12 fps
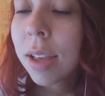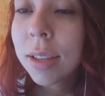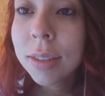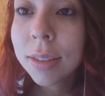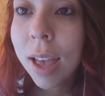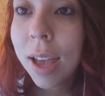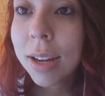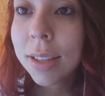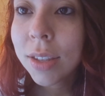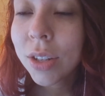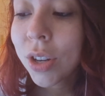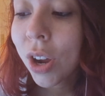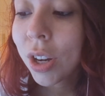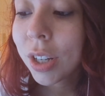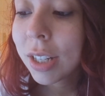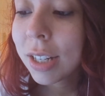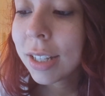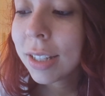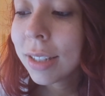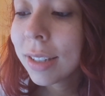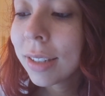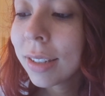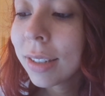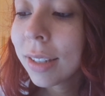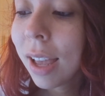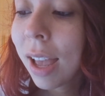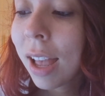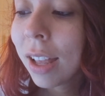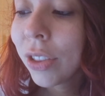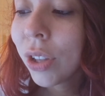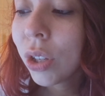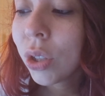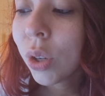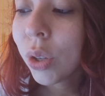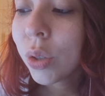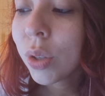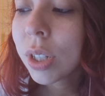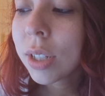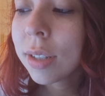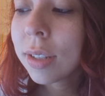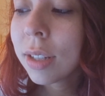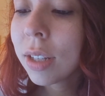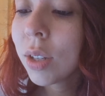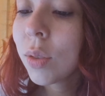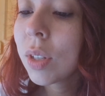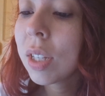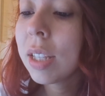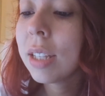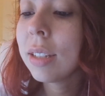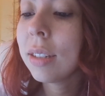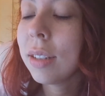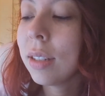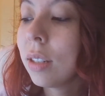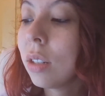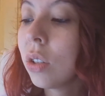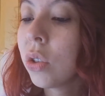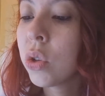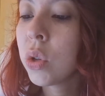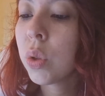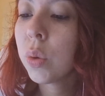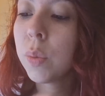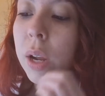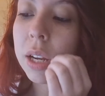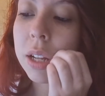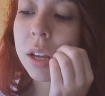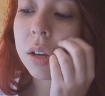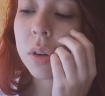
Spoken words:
Sad in the darkness, the children continued to listen to the radio